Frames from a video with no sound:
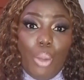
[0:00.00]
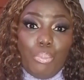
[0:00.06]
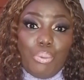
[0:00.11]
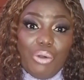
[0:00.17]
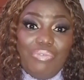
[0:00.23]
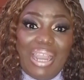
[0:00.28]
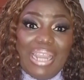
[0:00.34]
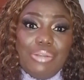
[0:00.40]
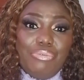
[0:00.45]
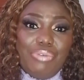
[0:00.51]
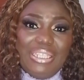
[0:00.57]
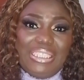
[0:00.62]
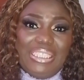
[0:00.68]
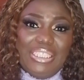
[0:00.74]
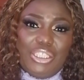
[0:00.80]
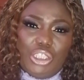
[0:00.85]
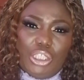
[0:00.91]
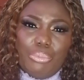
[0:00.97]
Provide
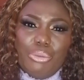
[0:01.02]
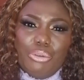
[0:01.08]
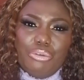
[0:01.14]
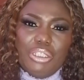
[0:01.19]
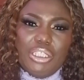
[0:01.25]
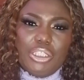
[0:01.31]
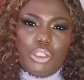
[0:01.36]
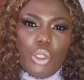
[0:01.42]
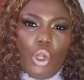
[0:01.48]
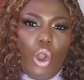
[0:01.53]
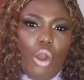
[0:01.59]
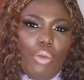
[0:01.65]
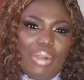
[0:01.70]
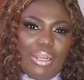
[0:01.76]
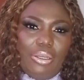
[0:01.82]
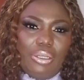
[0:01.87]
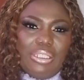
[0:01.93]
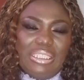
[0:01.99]
written summaries or
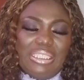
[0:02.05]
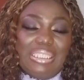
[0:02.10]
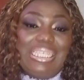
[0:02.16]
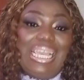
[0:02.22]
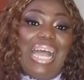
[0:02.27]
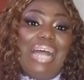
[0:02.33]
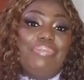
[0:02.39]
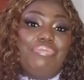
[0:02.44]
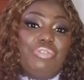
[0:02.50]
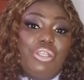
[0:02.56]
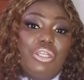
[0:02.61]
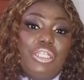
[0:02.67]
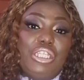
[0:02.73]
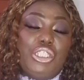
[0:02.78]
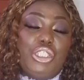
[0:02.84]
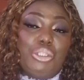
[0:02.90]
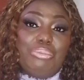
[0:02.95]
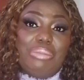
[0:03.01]
recordings after
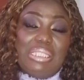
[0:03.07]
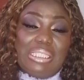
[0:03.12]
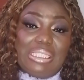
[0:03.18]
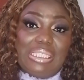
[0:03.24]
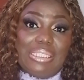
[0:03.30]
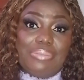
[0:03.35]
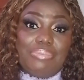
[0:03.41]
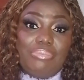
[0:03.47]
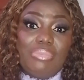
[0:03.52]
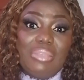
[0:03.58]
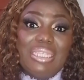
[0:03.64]
each meeting.